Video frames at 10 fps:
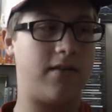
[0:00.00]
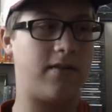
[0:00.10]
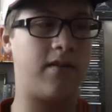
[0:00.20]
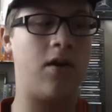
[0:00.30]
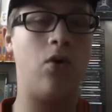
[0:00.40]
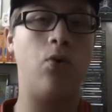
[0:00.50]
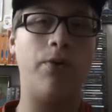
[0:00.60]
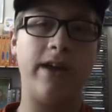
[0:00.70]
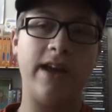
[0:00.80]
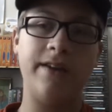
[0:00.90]
There's
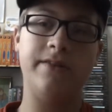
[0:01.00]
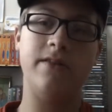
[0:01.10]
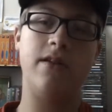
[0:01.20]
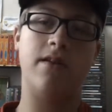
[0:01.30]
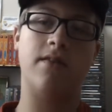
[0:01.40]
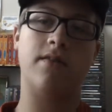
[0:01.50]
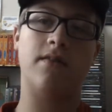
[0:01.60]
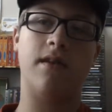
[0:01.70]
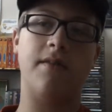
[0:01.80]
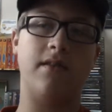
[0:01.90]
weed,
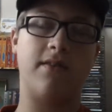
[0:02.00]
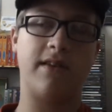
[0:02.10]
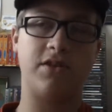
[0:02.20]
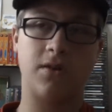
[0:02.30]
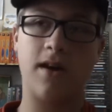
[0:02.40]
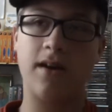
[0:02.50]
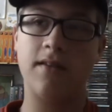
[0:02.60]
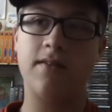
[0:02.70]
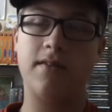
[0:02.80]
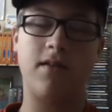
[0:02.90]
there's like
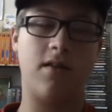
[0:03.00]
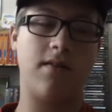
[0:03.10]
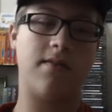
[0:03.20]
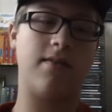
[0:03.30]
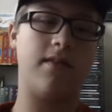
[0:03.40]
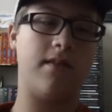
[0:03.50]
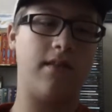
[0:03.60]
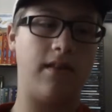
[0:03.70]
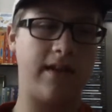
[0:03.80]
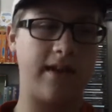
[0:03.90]
drugs, there's
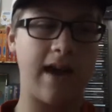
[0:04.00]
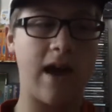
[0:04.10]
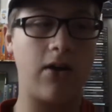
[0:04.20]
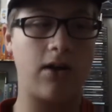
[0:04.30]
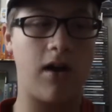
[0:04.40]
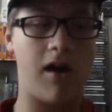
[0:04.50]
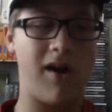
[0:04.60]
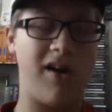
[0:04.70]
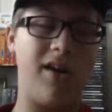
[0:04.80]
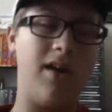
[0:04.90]
like
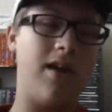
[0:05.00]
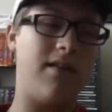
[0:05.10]
alcohol,